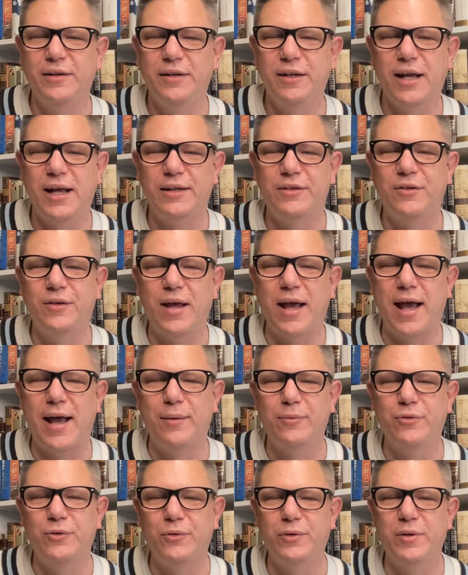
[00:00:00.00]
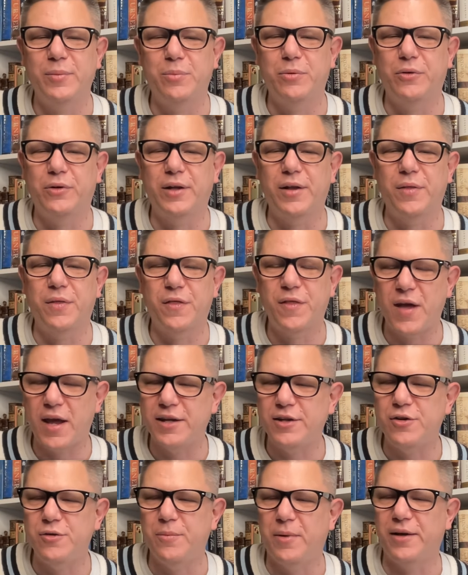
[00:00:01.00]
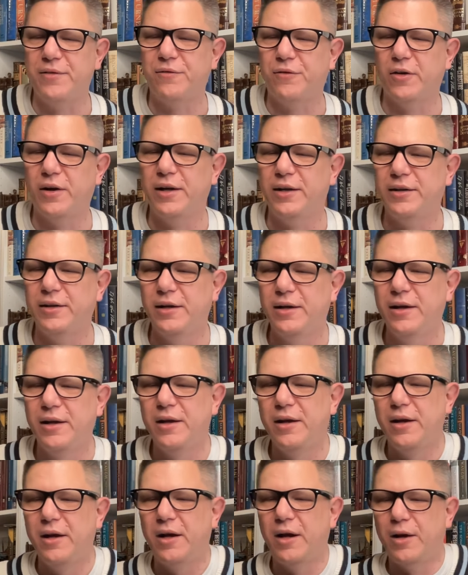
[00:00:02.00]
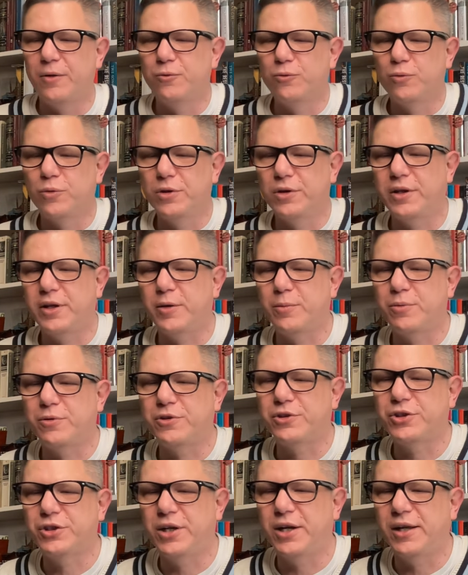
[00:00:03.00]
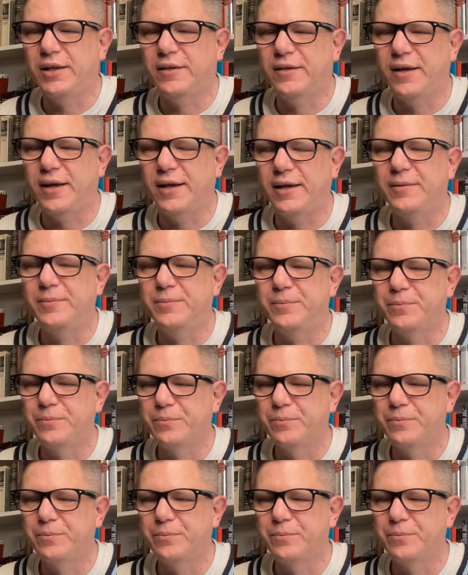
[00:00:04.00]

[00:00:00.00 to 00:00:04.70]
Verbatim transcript: That's absolutely brilliant. Thank you, my friend. I really appreciate that.